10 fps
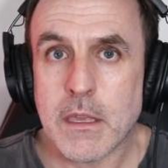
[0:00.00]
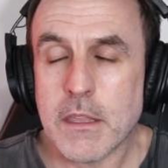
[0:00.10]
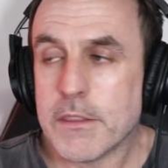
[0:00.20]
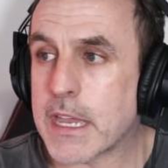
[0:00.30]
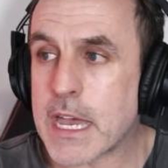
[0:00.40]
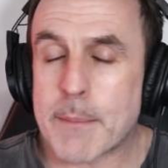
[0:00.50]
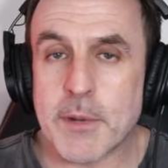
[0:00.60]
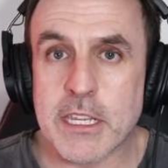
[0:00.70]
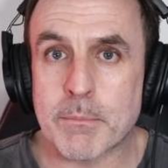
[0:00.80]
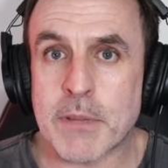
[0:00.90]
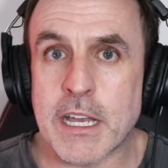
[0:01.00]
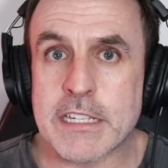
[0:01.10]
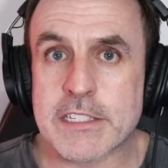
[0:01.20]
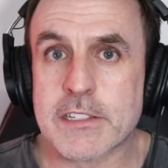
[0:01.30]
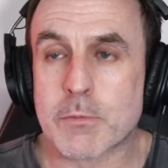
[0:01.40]
They're happening in
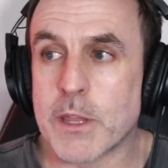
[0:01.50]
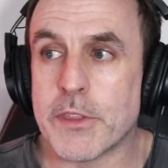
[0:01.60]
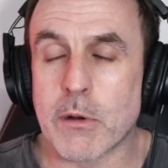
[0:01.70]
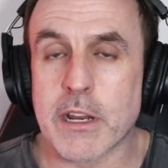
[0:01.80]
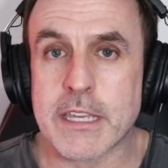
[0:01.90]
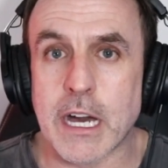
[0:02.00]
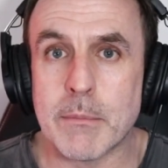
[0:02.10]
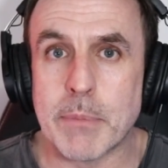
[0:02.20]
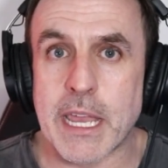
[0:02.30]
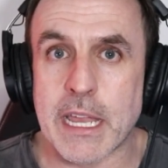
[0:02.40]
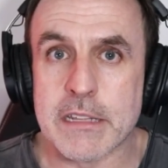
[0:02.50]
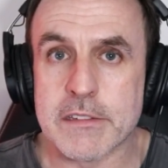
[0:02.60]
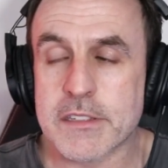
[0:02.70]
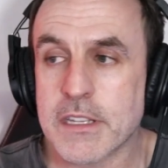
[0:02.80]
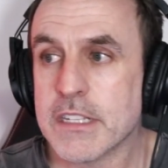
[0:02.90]
places where there are gun
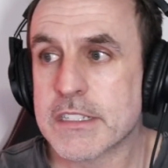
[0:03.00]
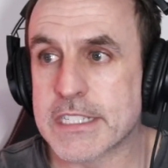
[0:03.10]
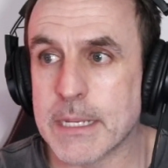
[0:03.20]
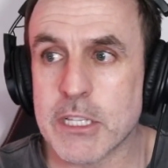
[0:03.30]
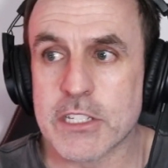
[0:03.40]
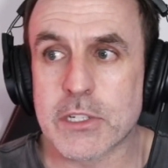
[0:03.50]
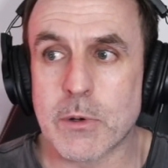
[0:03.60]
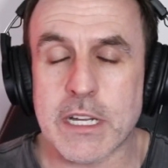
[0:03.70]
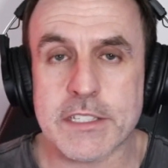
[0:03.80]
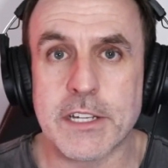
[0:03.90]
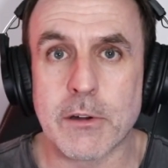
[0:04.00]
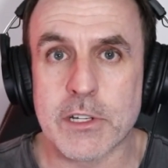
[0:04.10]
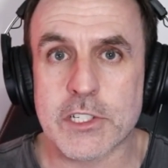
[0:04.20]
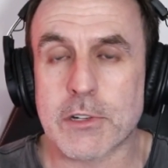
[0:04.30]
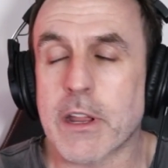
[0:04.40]
bans, similar to us here in
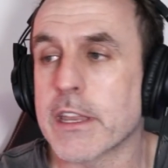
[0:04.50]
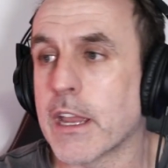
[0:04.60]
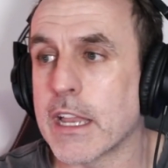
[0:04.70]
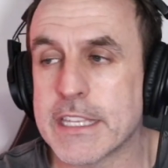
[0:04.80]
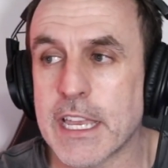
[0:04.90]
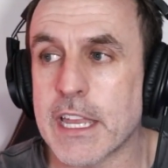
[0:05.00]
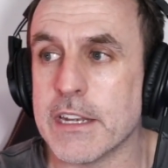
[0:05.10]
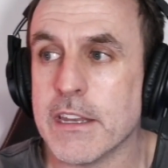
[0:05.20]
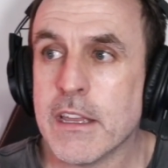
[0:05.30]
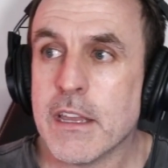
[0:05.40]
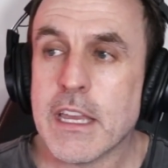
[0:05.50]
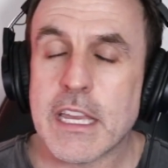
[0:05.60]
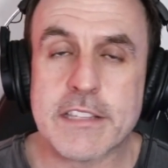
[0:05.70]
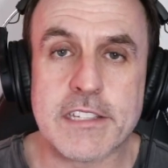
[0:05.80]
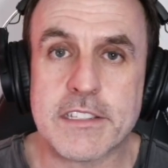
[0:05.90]
Australia. Again,
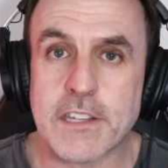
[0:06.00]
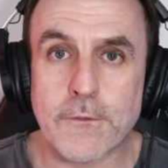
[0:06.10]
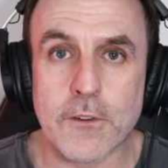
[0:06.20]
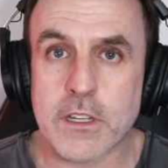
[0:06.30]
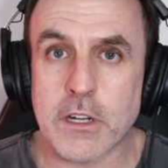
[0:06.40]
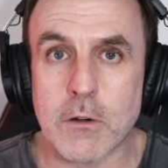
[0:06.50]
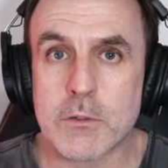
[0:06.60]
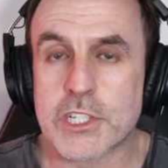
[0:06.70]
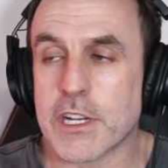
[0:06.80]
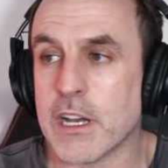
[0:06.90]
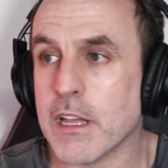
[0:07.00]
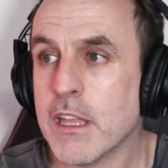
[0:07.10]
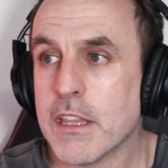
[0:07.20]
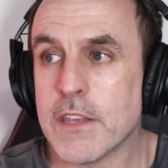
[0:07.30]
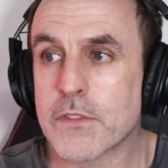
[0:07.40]
it's a different culture.
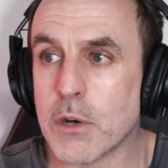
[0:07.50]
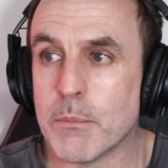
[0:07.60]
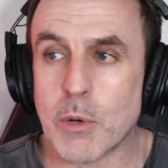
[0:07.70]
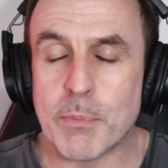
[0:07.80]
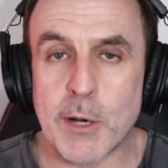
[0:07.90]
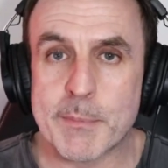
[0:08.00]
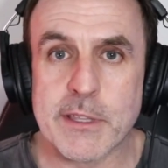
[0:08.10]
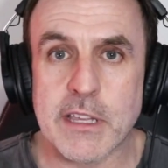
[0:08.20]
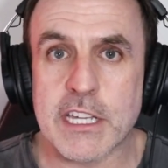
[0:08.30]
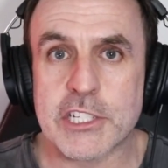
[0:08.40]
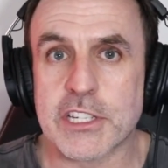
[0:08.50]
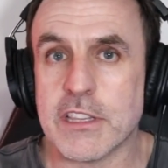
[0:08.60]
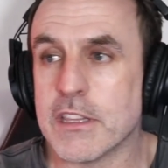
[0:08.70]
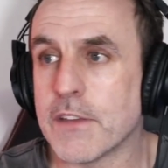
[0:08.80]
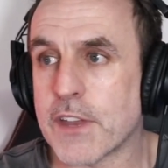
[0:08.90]
They've got more
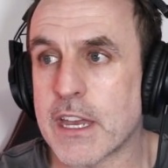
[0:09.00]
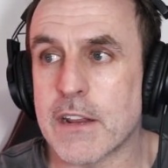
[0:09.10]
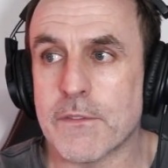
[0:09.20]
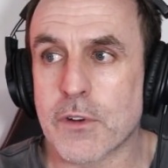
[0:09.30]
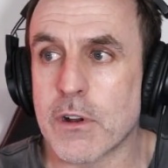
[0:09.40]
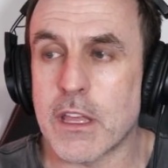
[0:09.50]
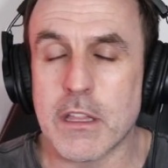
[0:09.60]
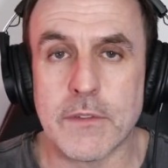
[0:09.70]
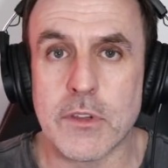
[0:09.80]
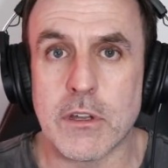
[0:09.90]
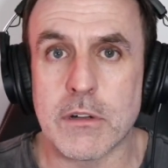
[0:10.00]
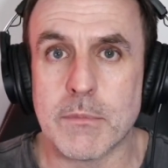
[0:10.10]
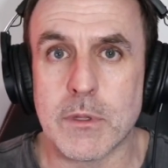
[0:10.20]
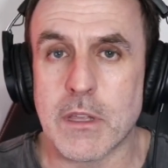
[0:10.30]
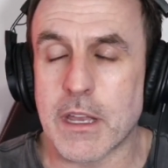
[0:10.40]
population. They've had it for a hell of a
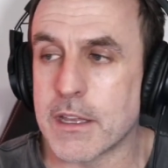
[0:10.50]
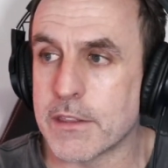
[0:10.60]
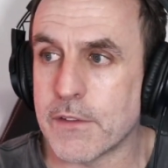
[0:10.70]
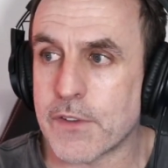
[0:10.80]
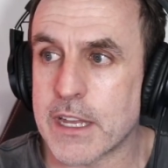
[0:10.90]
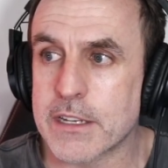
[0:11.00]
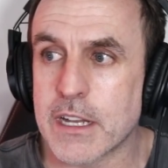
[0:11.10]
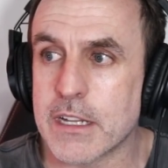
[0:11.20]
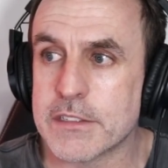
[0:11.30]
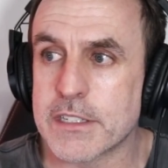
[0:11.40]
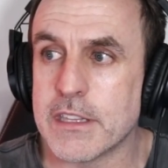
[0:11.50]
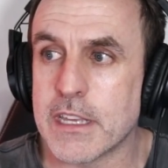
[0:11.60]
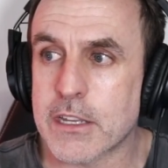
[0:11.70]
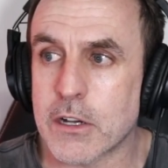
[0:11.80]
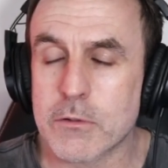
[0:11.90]
lot. They've had guns in
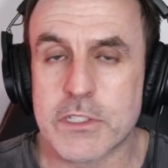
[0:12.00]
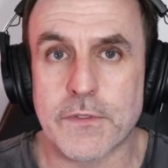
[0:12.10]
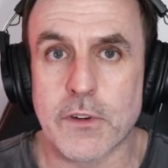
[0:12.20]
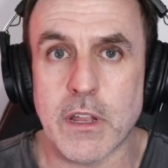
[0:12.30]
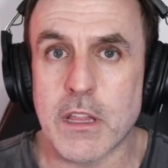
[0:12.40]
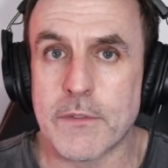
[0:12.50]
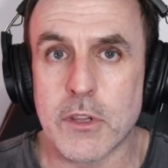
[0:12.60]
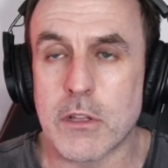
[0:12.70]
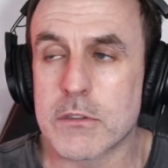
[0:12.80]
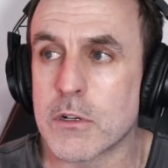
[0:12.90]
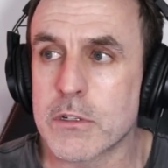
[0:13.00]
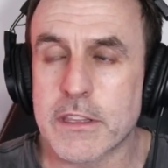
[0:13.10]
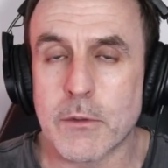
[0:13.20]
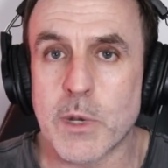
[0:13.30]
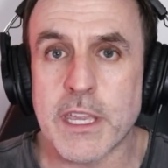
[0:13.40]
their culture for a hell of a lot longer
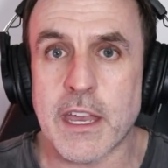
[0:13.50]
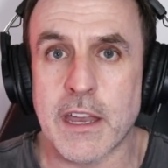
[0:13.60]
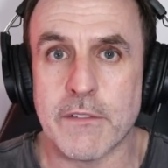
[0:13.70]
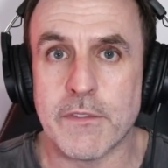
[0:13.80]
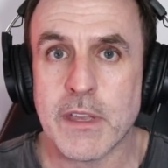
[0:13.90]
than we have.